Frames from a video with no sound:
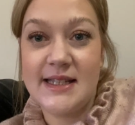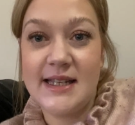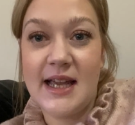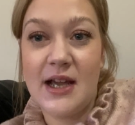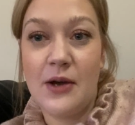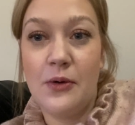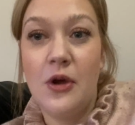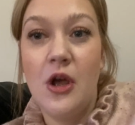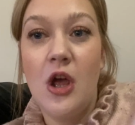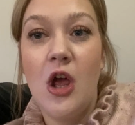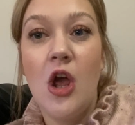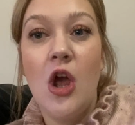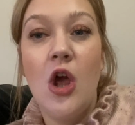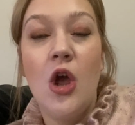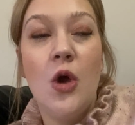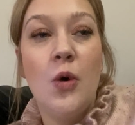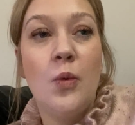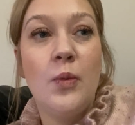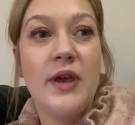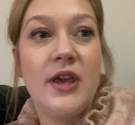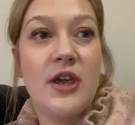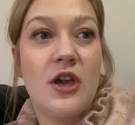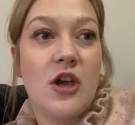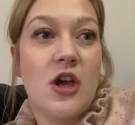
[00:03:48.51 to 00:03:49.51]
Now,
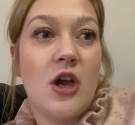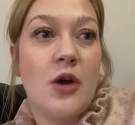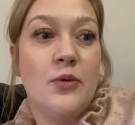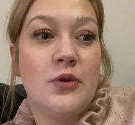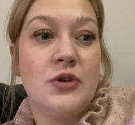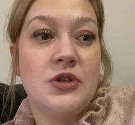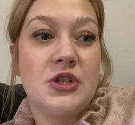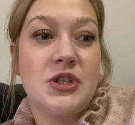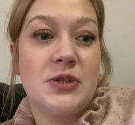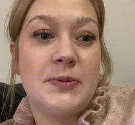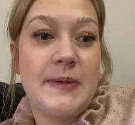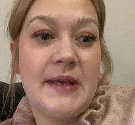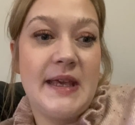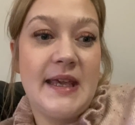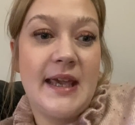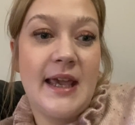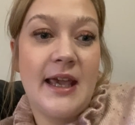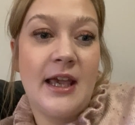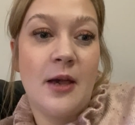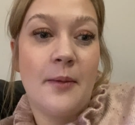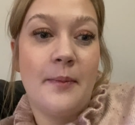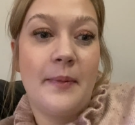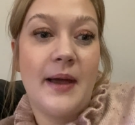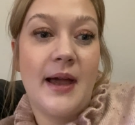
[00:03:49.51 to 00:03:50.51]
we could go on to
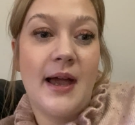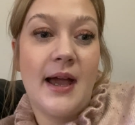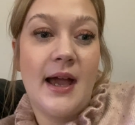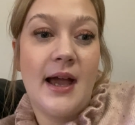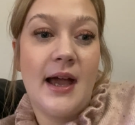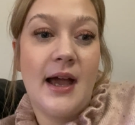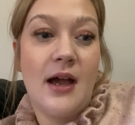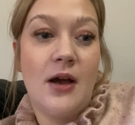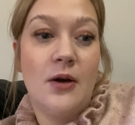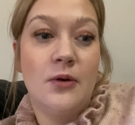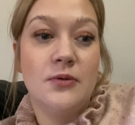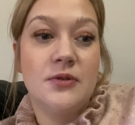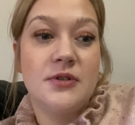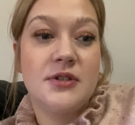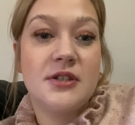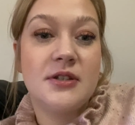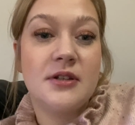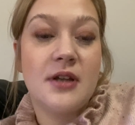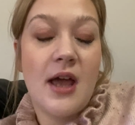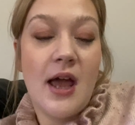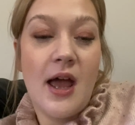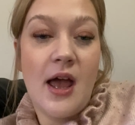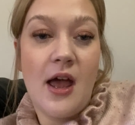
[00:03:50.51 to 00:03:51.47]
speaking about